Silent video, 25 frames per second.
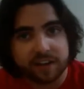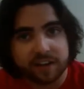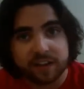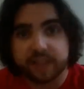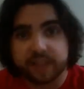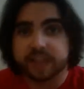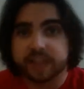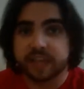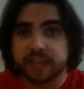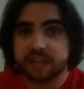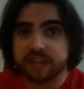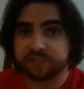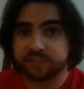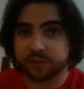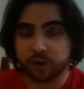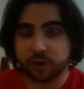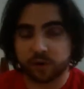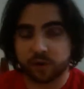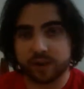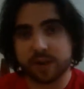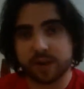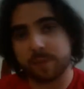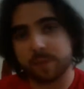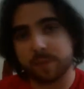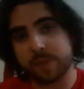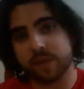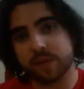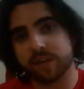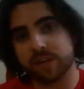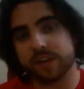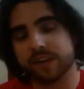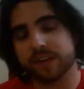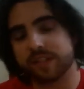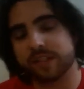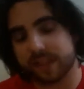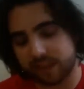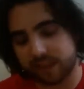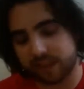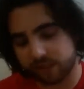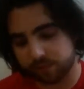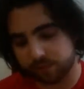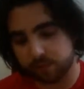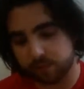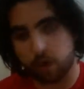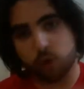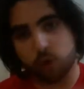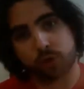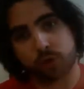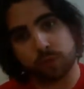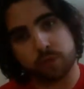If you're in a building that has
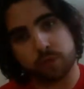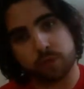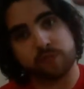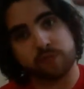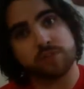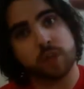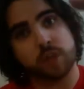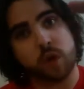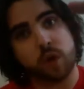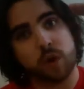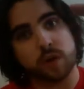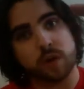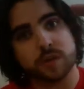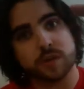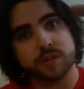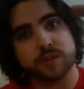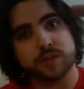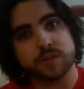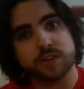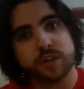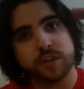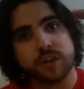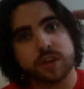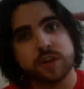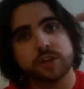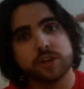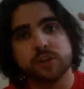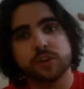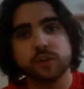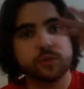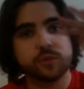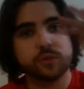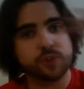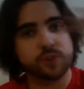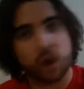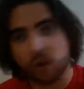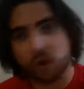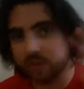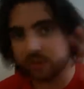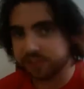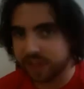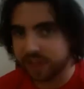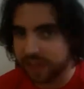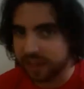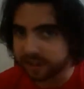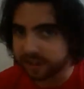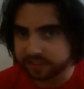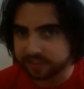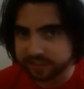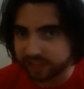multiple floors, you don't
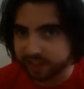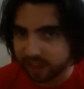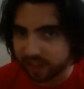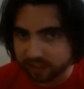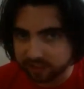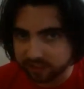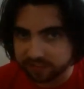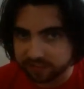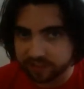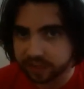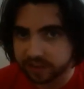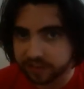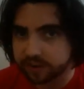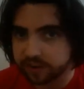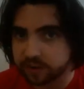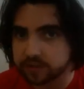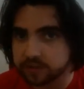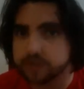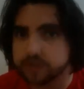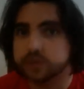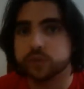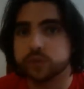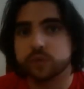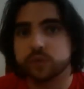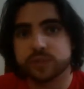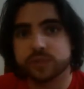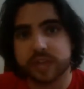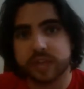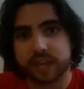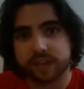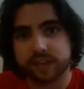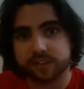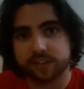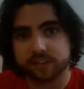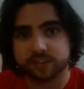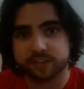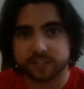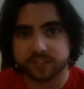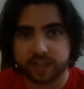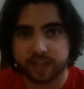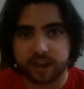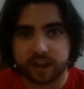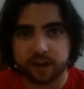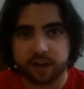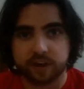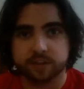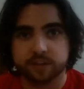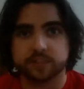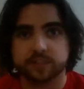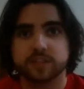take the elevator, you take the
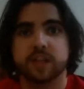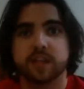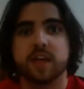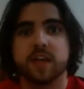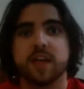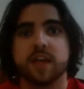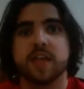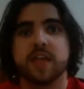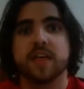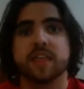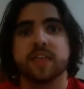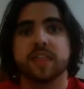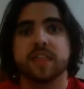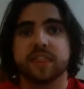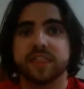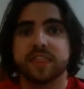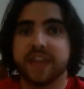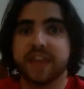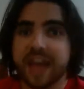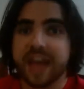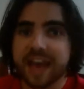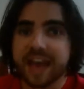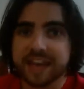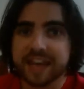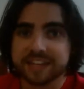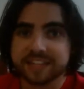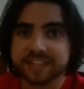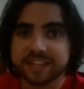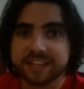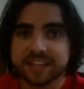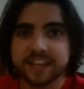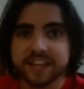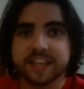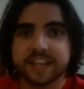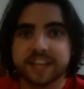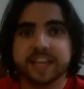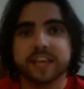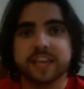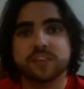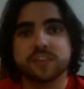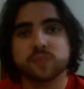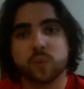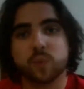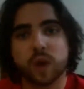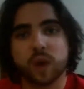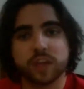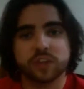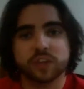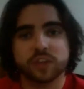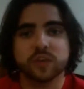stairs. That is
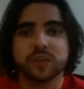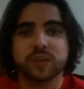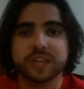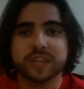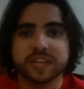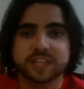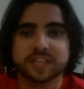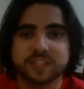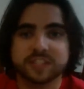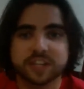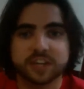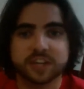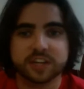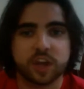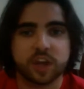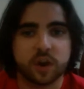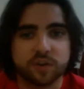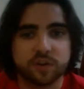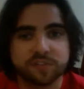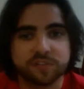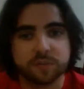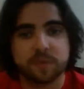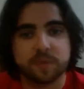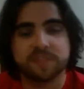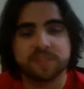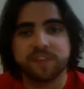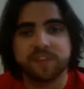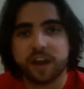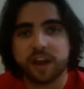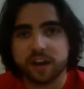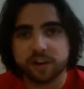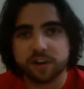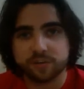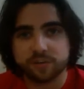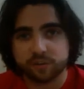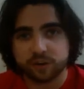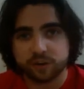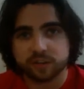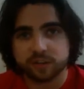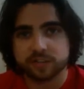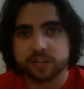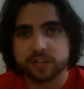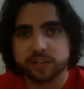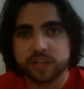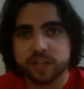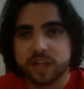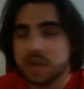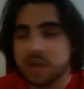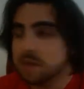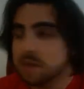what you need to know from a fire drill.
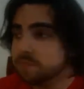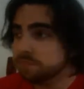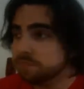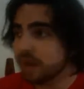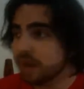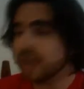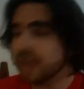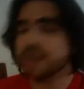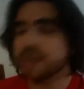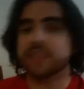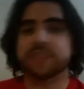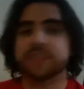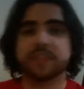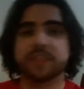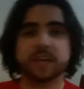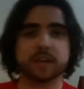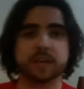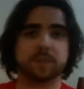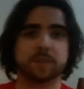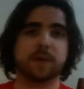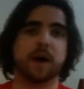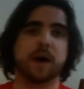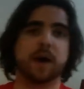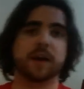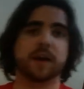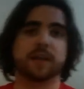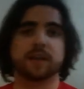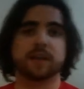But think about it.